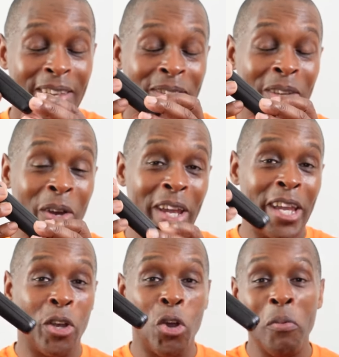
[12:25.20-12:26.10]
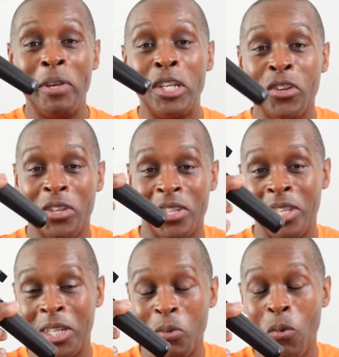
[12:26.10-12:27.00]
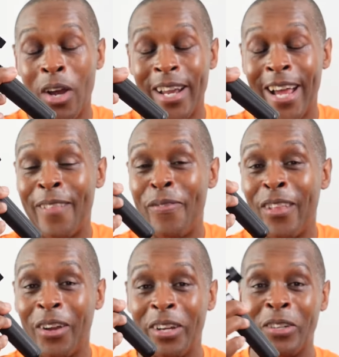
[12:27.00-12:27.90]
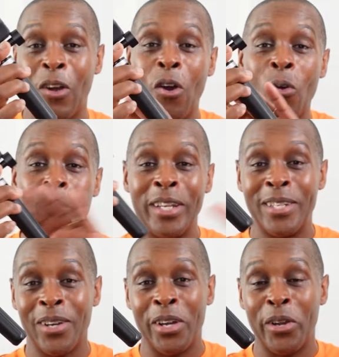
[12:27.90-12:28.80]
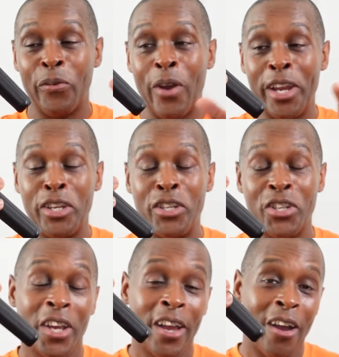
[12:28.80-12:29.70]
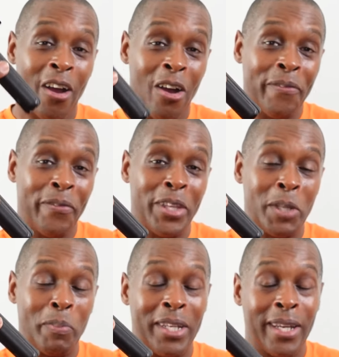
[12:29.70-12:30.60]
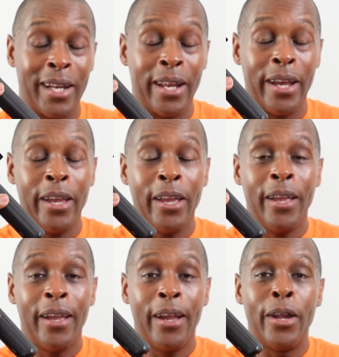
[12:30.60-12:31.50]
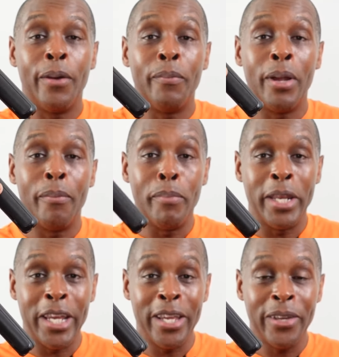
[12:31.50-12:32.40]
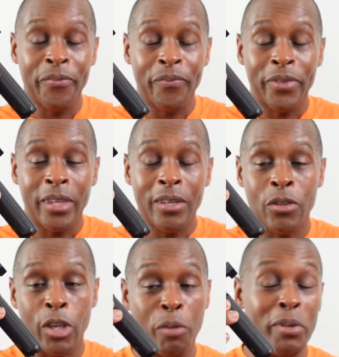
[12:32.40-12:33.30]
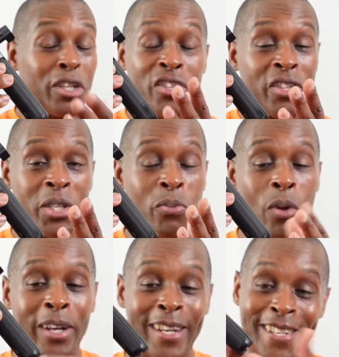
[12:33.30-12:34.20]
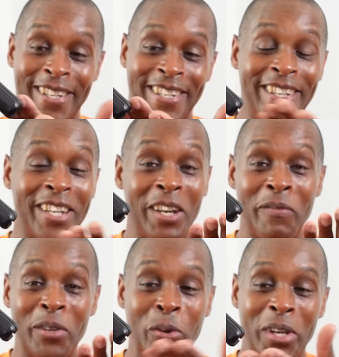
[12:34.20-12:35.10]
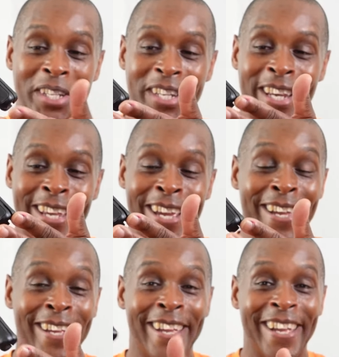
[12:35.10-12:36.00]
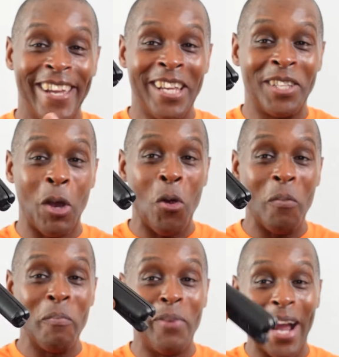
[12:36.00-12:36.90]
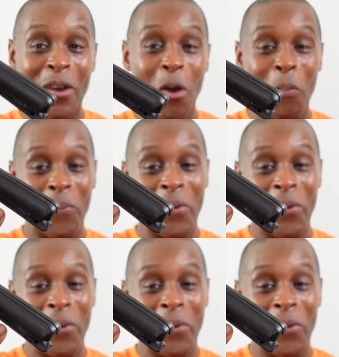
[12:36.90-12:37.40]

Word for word: So it could be just this one and not the whole entire range of this particular um, mini. So it could be just this one. And as you can see, even talking to you here, it's opened back up,